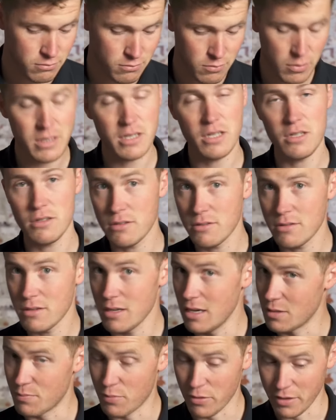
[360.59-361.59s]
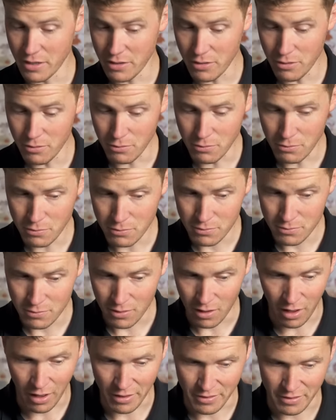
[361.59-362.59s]
which is pretty cool,
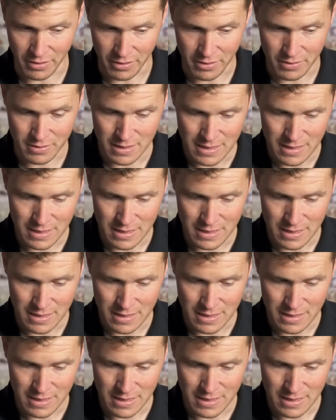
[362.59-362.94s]
I think.